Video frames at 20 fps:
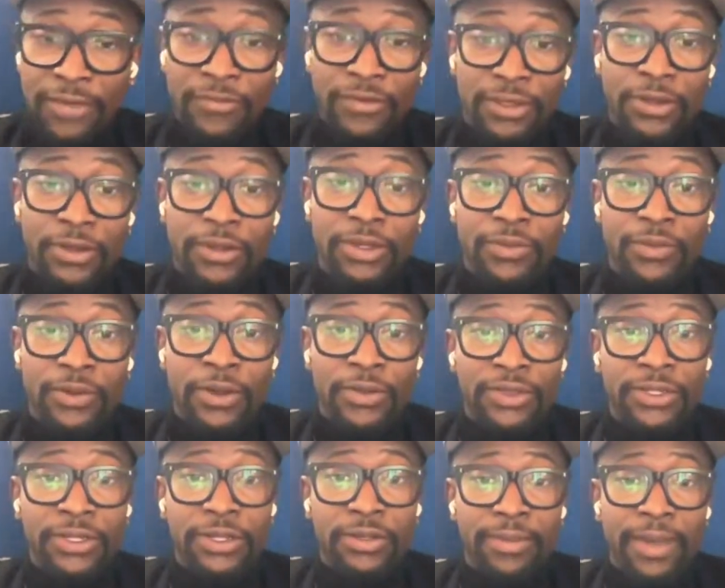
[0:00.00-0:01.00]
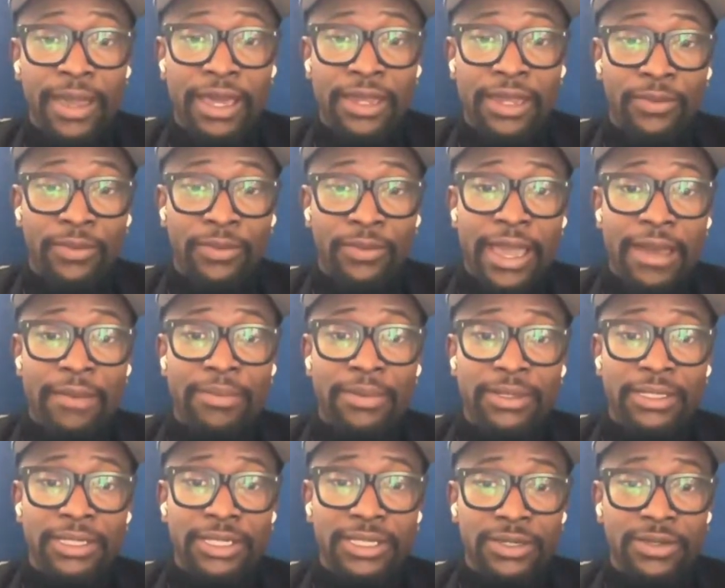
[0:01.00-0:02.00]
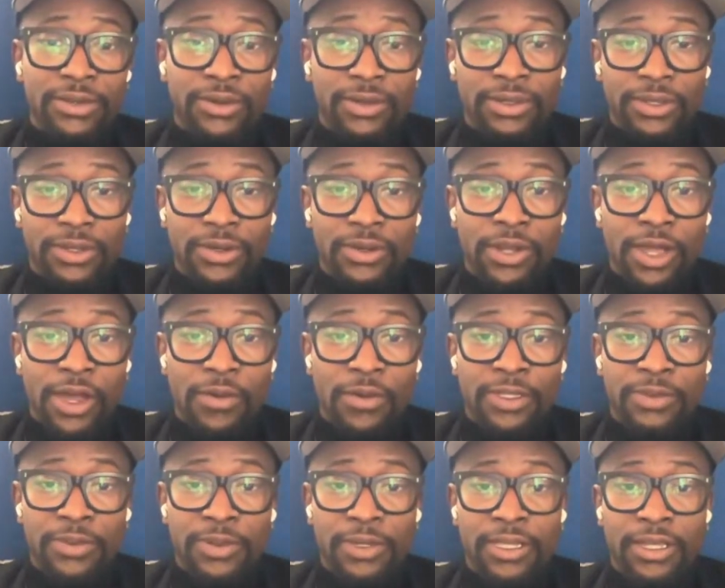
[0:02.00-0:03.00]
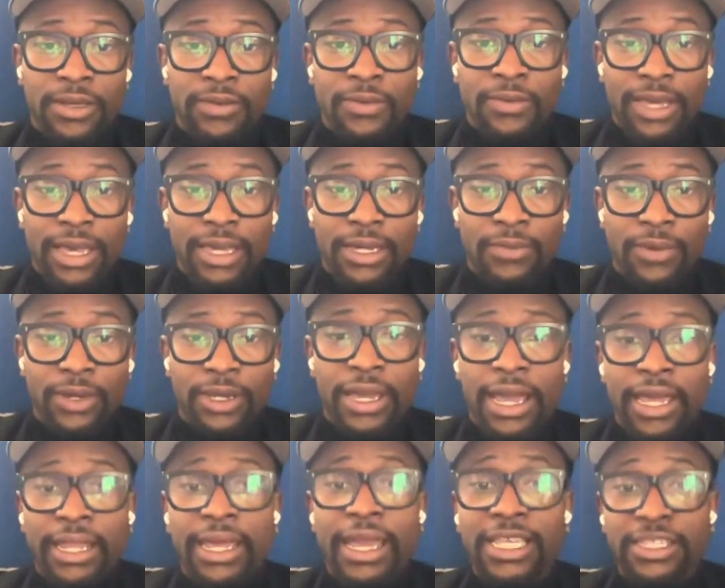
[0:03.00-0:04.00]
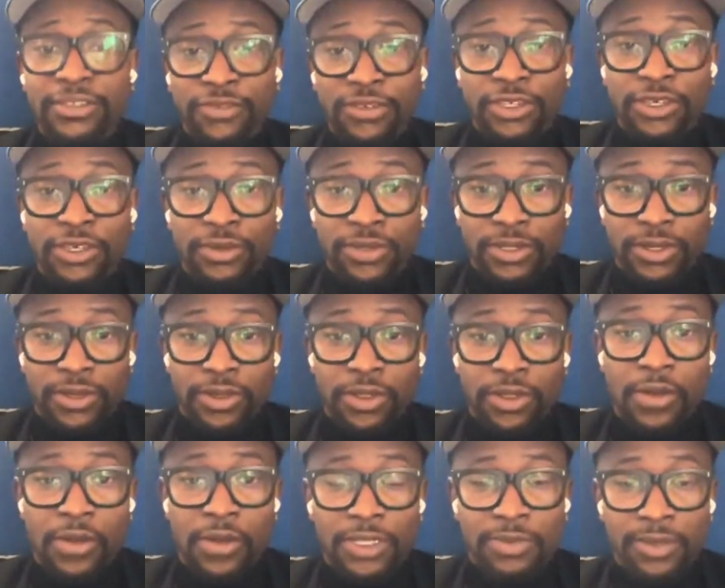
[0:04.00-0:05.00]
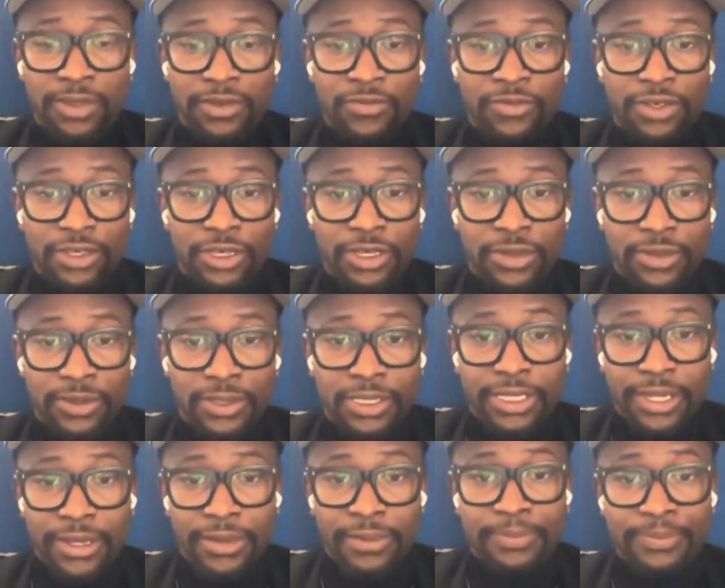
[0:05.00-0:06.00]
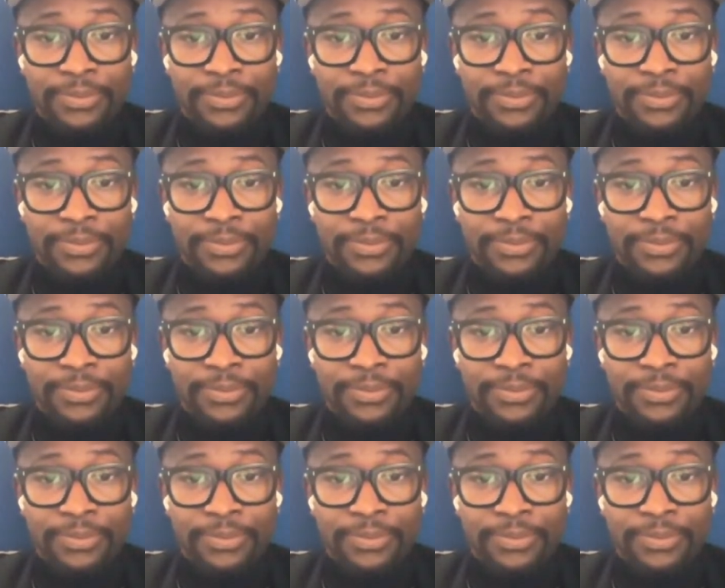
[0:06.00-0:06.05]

you know your worth, it doesn't matter what happens. You, you're going to always be there. What God has for you is going to always be for you. So